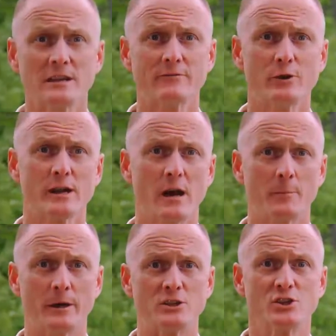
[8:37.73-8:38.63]
livery
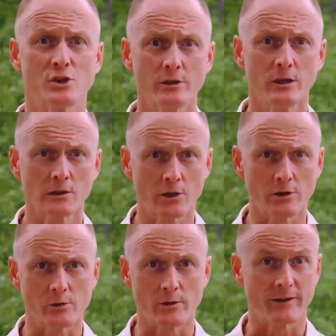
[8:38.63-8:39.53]
company should
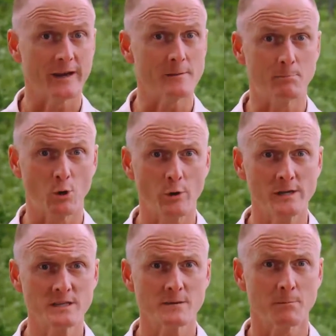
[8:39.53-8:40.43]
alert you of any
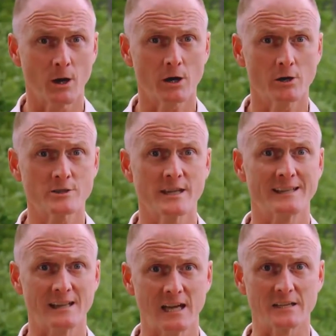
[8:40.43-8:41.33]
buoys, markers,
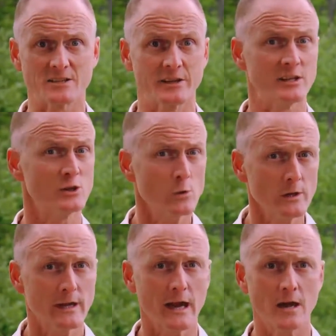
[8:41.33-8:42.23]
and lights that you
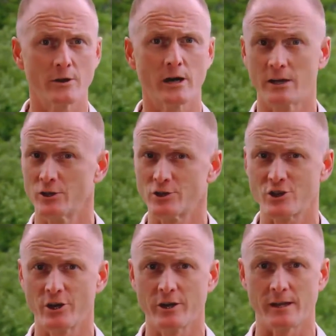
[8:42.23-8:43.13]
will encounter on your
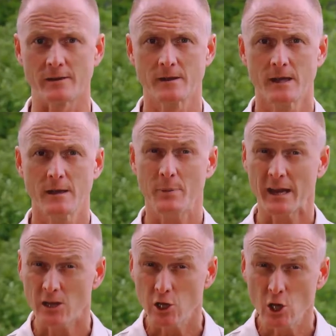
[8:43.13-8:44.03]
journey. Pay
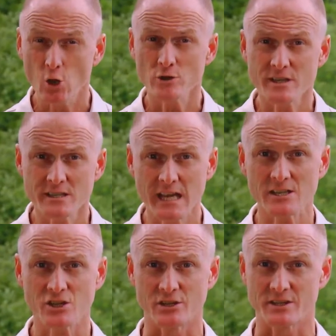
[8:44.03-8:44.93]
close
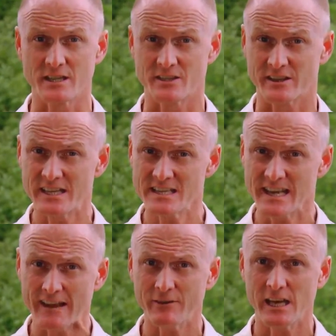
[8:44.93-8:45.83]
attention since these
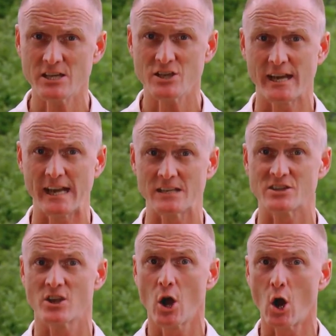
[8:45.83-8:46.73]
navigation
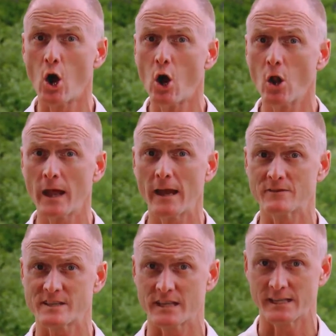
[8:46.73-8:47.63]
aids all
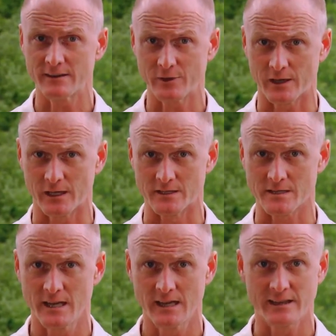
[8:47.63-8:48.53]
have
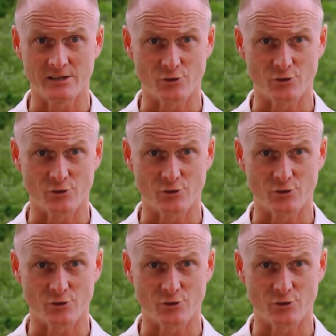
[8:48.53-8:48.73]
significance. They